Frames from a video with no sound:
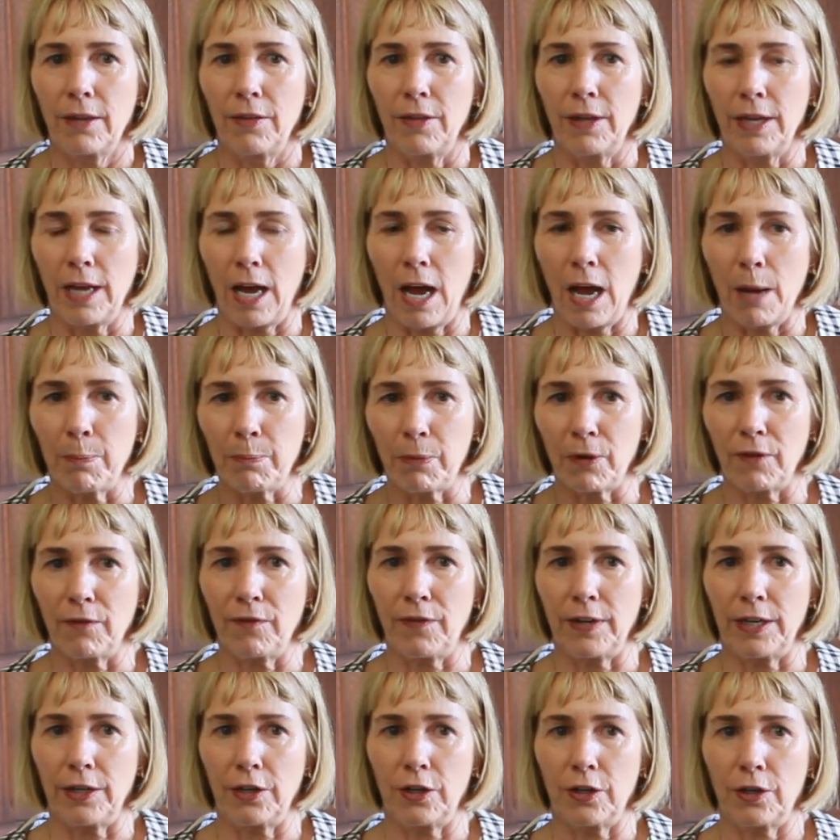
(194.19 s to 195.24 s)
The upper
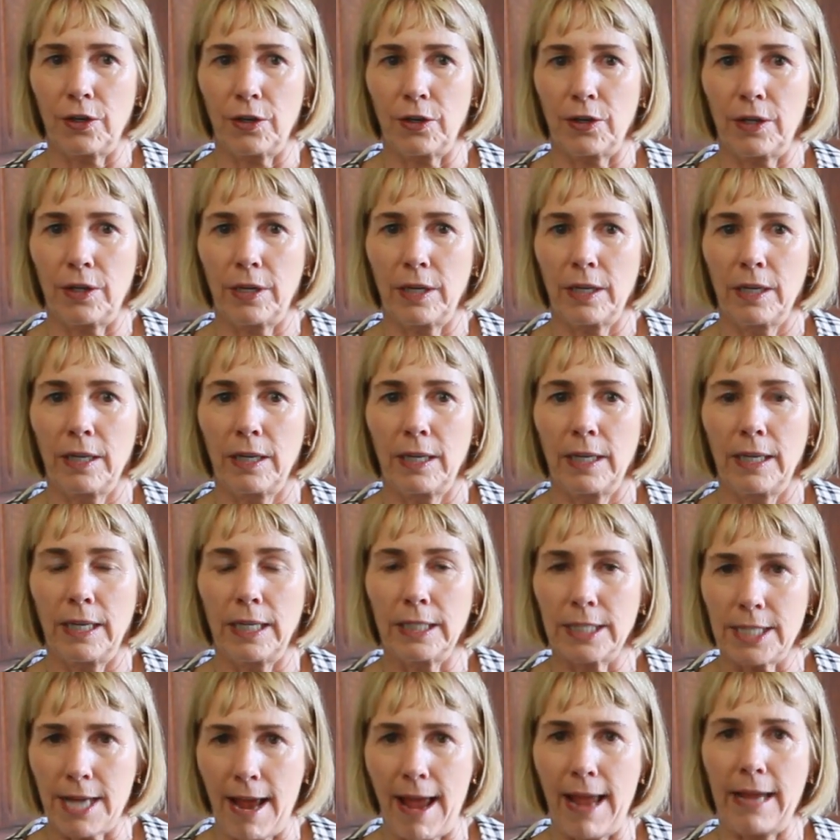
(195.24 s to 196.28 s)
vineyard
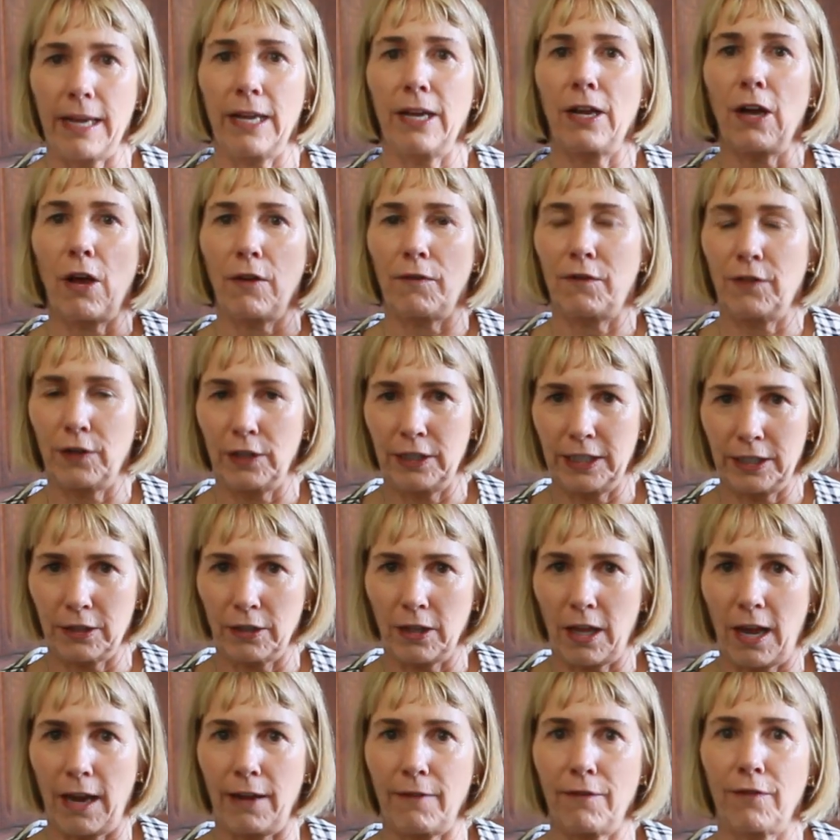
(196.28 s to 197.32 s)
is hanging on for dear
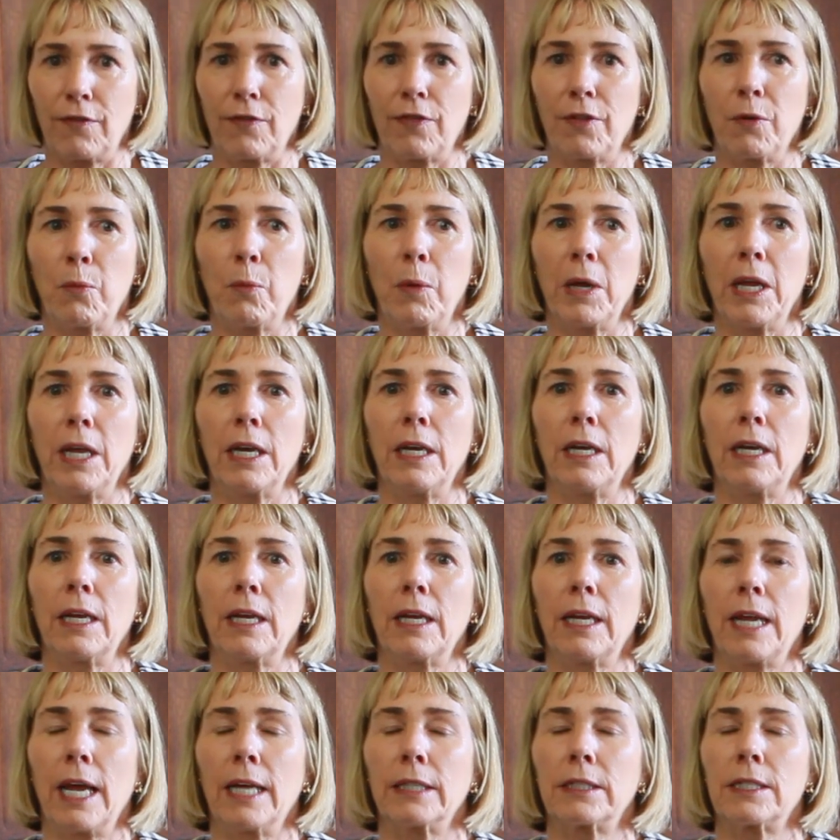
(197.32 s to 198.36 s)
life. The wind
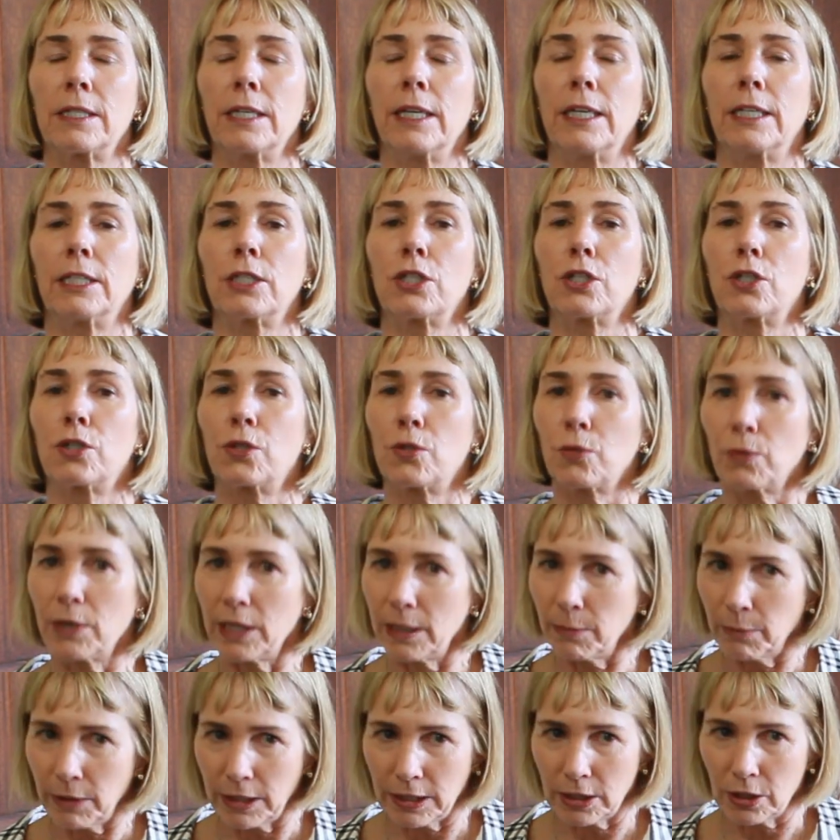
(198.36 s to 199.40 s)
gets
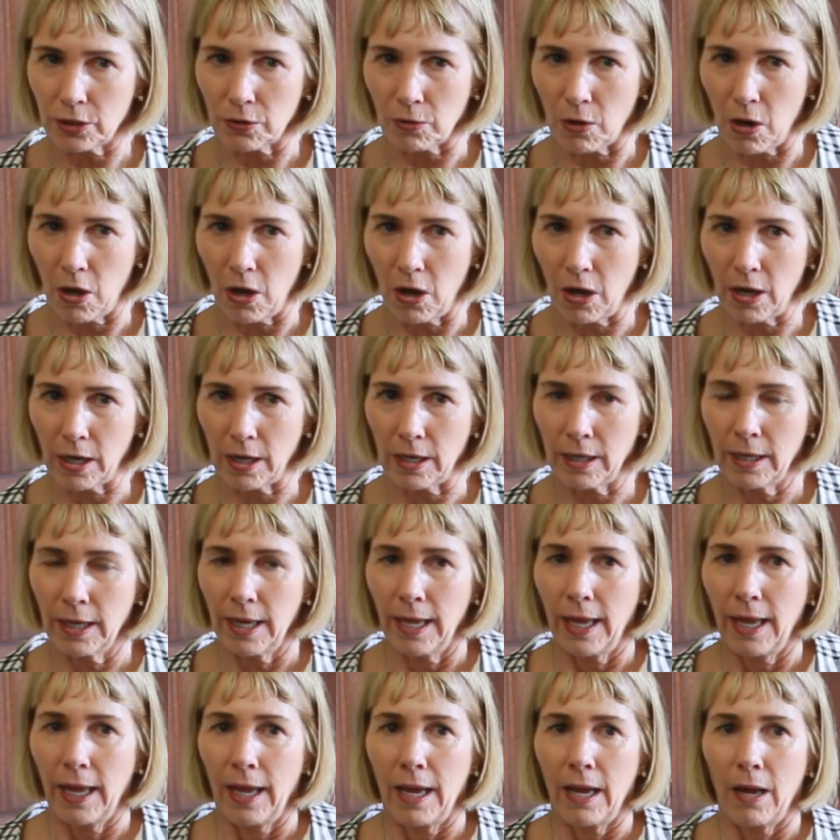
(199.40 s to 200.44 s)
extremely strong.
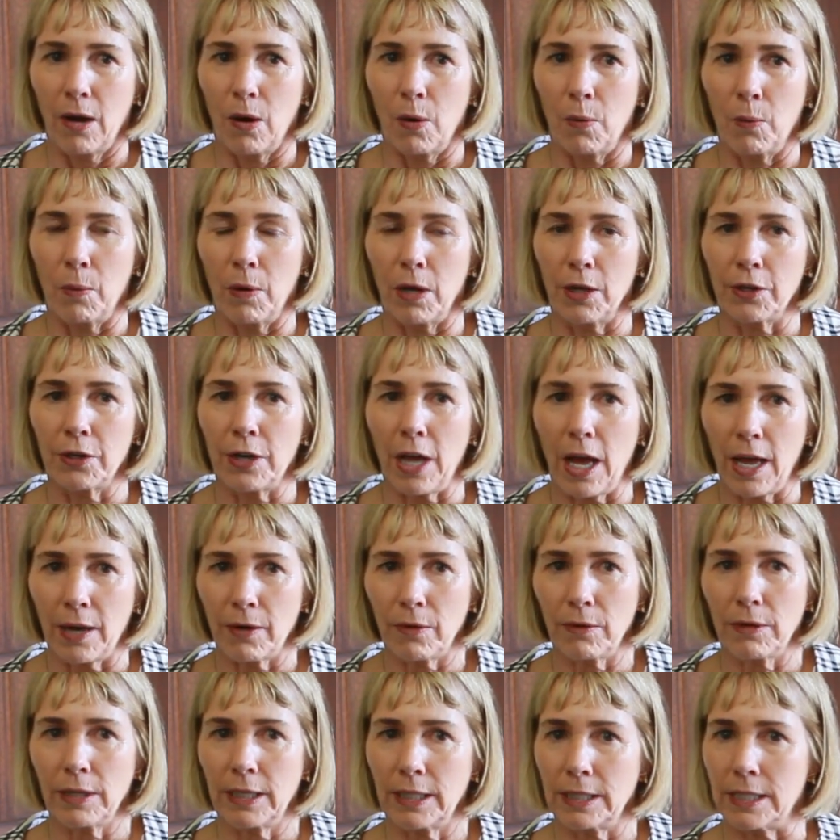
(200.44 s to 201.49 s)
Well, not
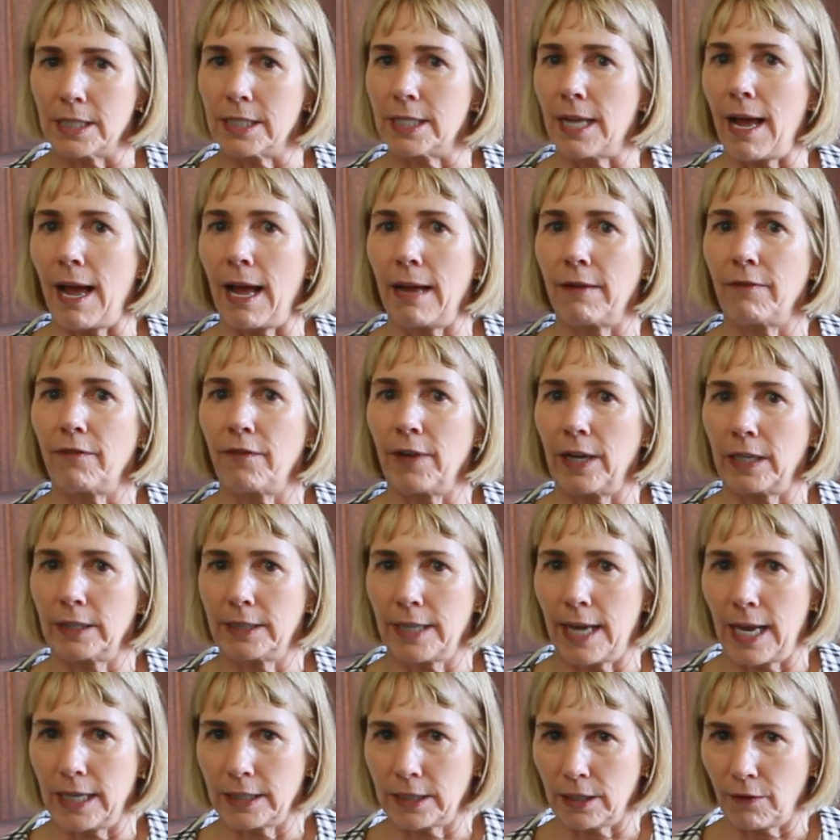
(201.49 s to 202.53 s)
only is that
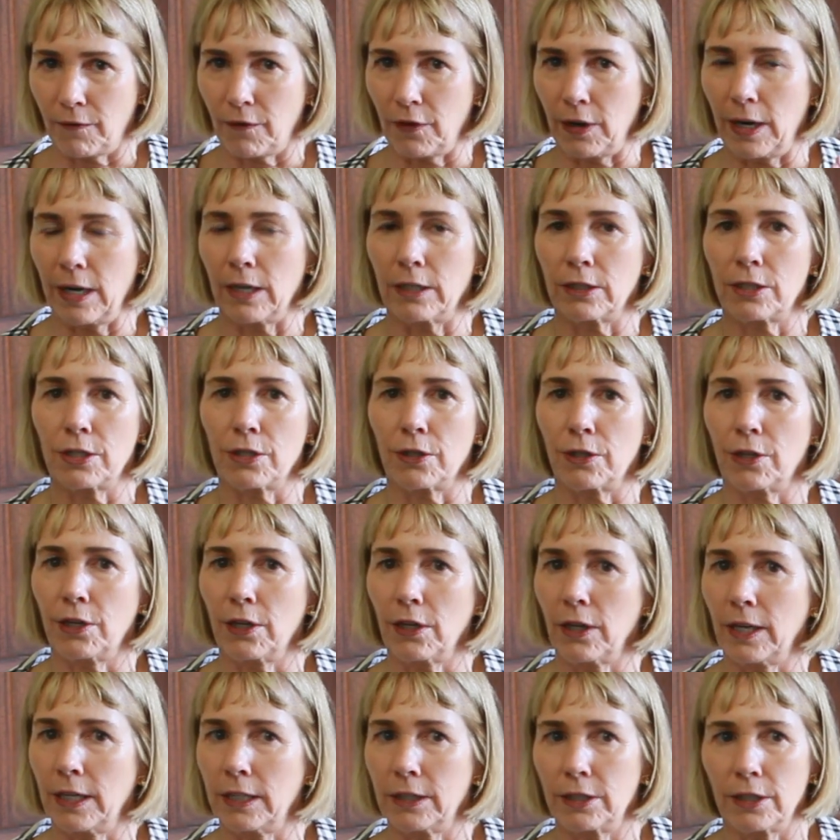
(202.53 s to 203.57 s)
fantastic for air
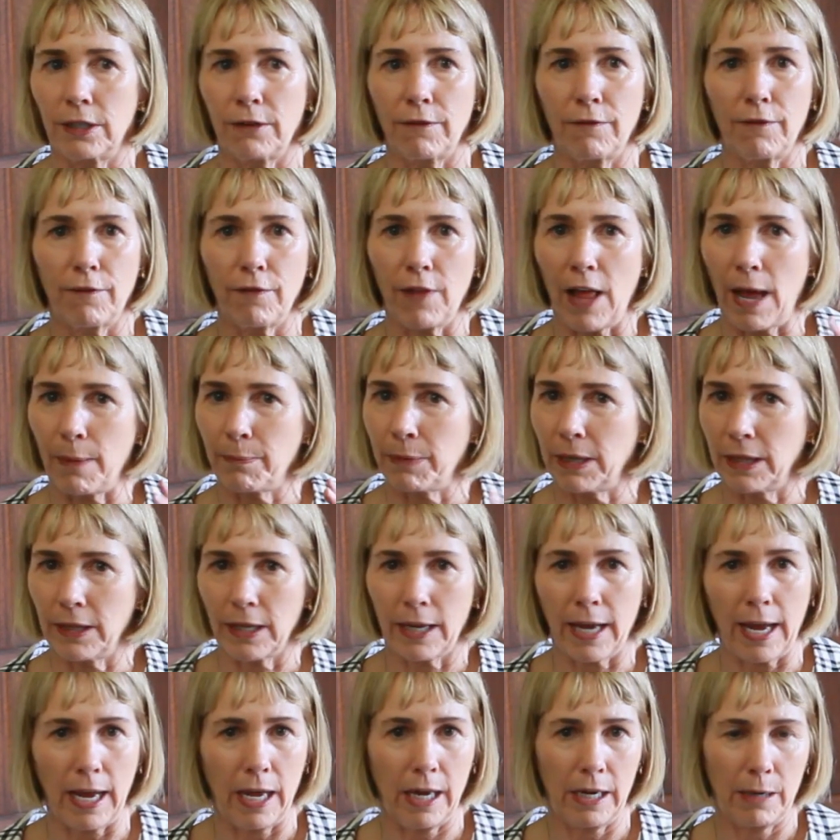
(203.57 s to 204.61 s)
circulation, flapping the
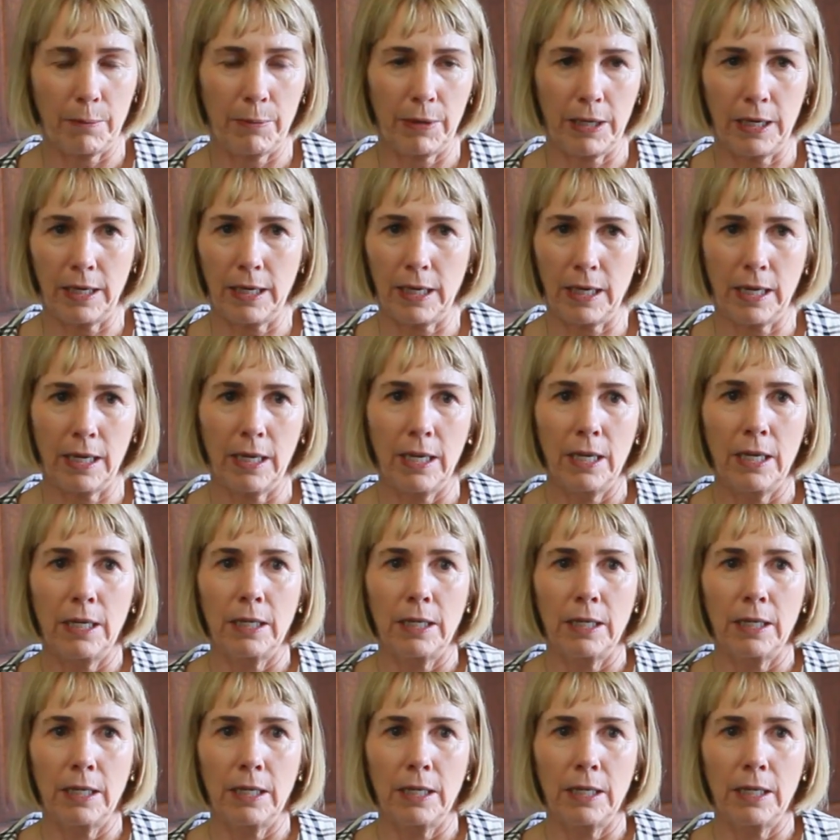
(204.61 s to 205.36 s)
canopy,